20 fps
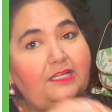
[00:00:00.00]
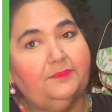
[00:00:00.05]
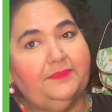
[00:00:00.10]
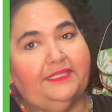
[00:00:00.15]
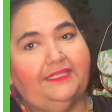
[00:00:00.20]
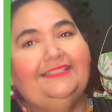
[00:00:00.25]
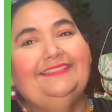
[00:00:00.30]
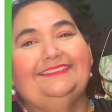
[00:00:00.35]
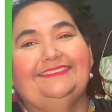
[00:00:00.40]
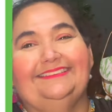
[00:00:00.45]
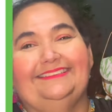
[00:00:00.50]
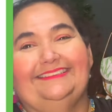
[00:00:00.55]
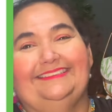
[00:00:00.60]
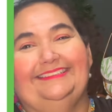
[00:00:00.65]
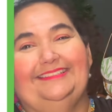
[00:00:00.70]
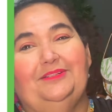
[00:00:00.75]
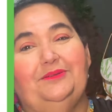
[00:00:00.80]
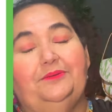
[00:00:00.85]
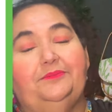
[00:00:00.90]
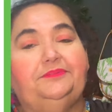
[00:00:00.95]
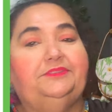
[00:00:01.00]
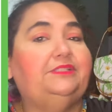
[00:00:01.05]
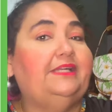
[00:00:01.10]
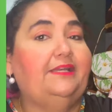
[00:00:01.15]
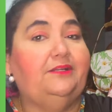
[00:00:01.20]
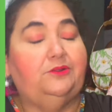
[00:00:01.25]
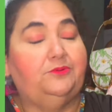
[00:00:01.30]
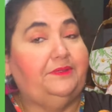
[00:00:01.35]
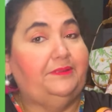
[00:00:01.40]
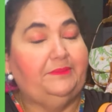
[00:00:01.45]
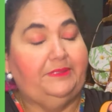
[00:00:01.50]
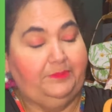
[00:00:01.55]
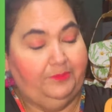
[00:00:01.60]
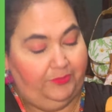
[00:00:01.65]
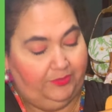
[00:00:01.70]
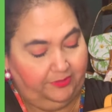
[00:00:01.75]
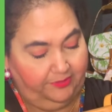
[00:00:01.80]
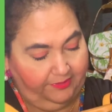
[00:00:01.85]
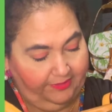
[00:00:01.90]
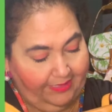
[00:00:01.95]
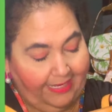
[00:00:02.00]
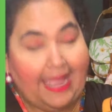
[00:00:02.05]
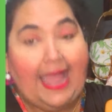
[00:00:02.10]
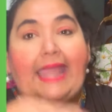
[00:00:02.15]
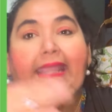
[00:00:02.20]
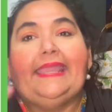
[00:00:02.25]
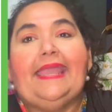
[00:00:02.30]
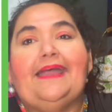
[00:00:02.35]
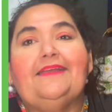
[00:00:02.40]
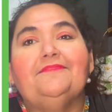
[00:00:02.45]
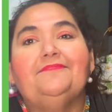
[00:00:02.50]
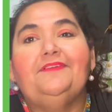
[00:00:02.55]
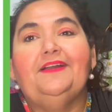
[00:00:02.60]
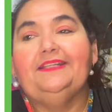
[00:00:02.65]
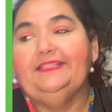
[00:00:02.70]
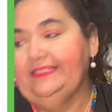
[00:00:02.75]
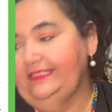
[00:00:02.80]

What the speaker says: me. I don't remember. I can't find the